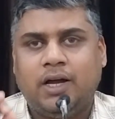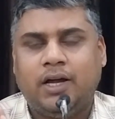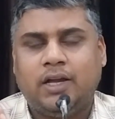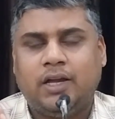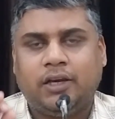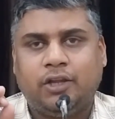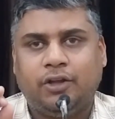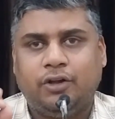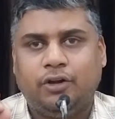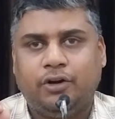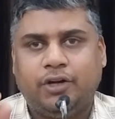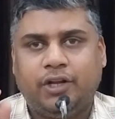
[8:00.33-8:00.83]

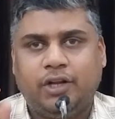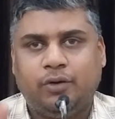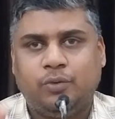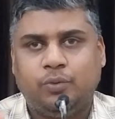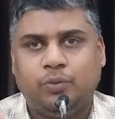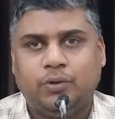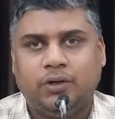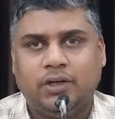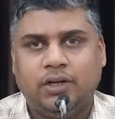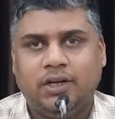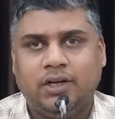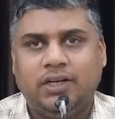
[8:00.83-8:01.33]
Our Chaotic
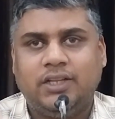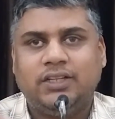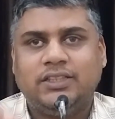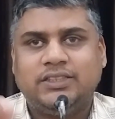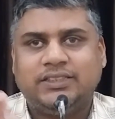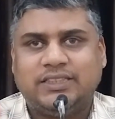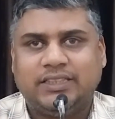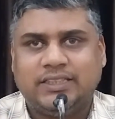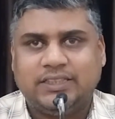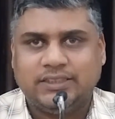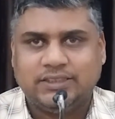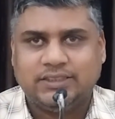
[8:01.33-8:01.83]
World,
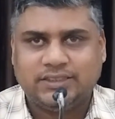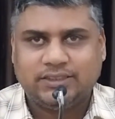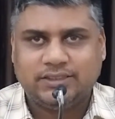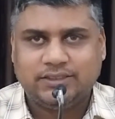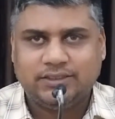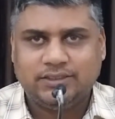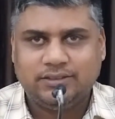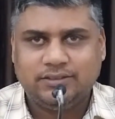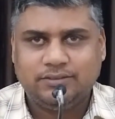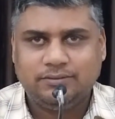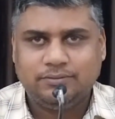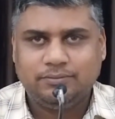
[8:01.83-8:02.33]

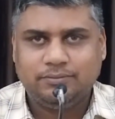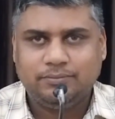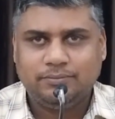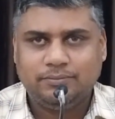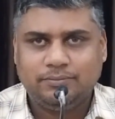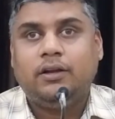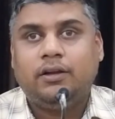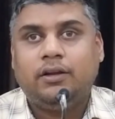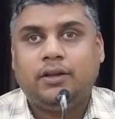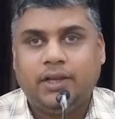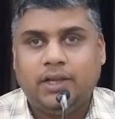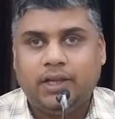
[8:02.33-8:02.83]
says,
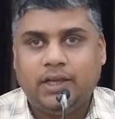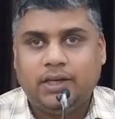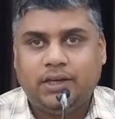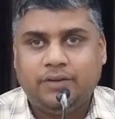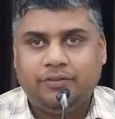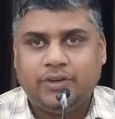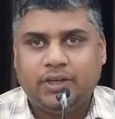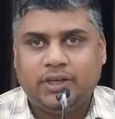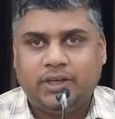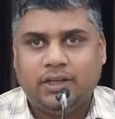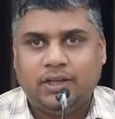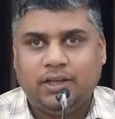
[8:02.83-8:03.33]

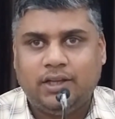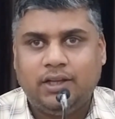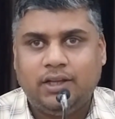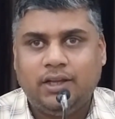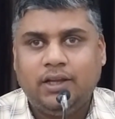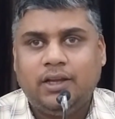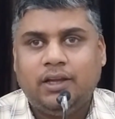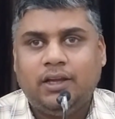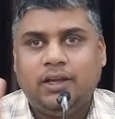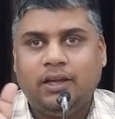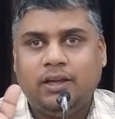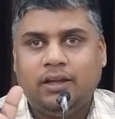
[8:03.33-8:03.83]

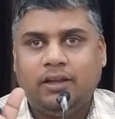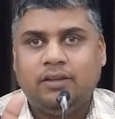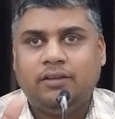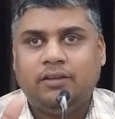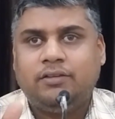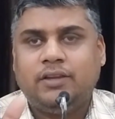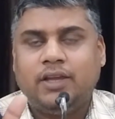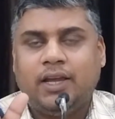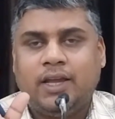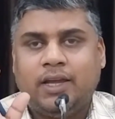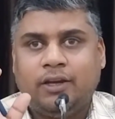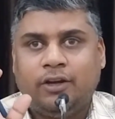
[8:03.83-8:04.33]
creativity
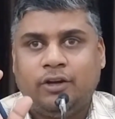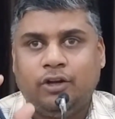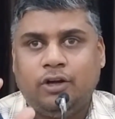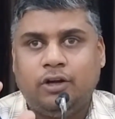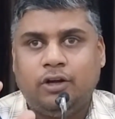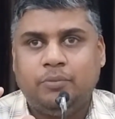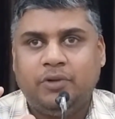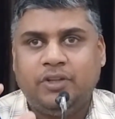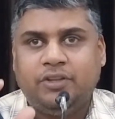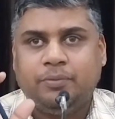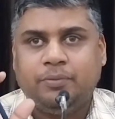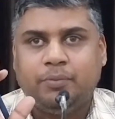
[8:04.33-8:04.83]
is an
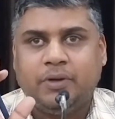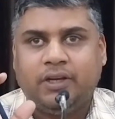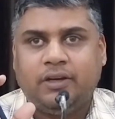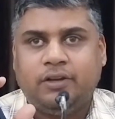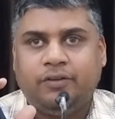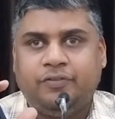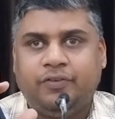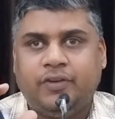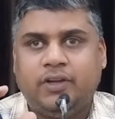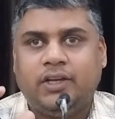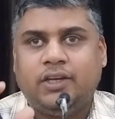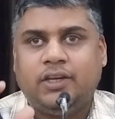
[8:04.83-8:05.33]
enormous
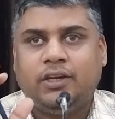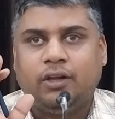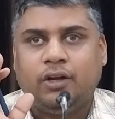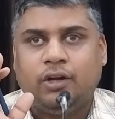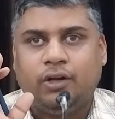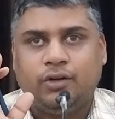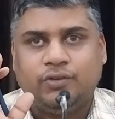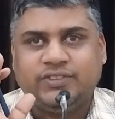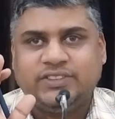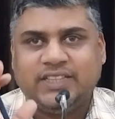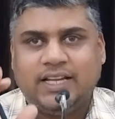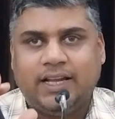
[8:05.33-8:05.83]
benefit
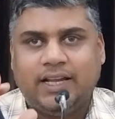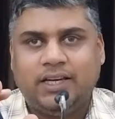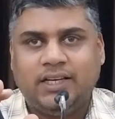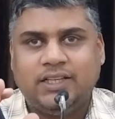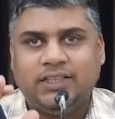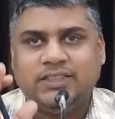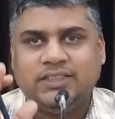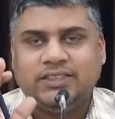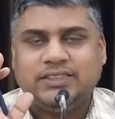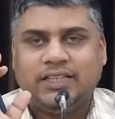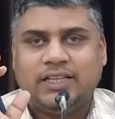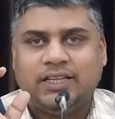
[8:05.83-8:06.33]
of
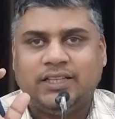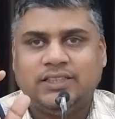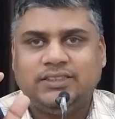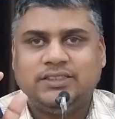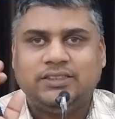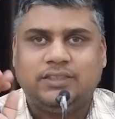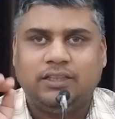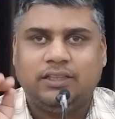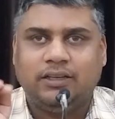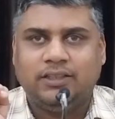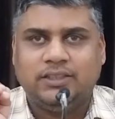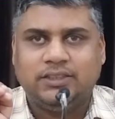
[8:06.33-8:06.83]
silence and
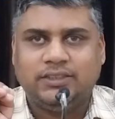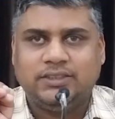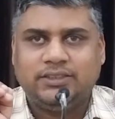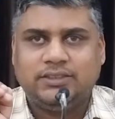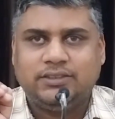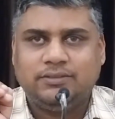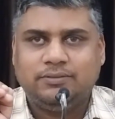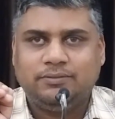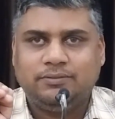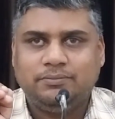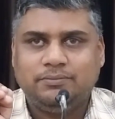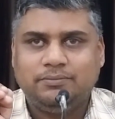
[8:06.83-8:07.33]

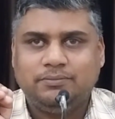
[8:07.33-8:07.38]
stillness.